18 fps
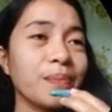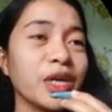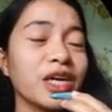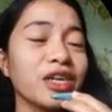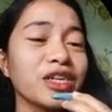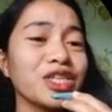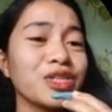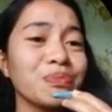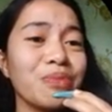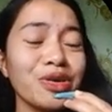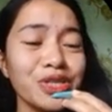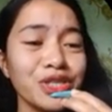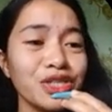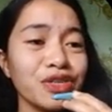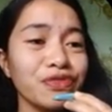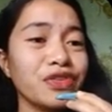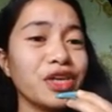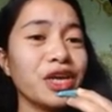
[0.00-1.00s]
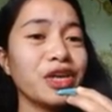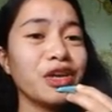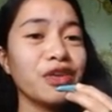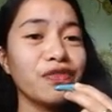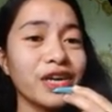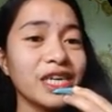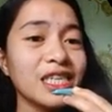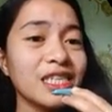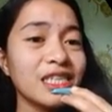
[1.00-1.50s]
because most of the
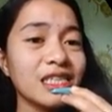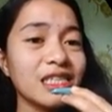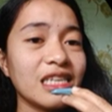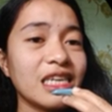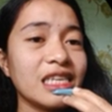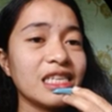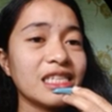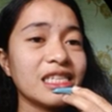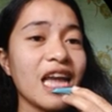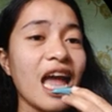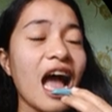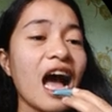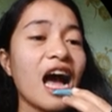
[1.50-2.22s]
universities